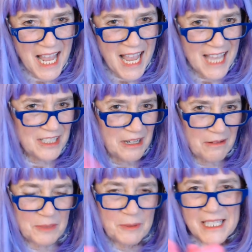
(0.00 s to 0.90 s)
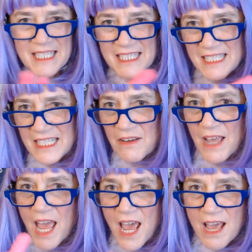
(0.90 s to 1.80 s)
And, you know, it's pretty easy to go,
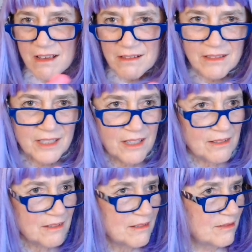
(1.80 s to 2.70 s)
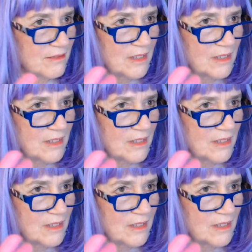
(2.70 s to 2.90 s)
oh, so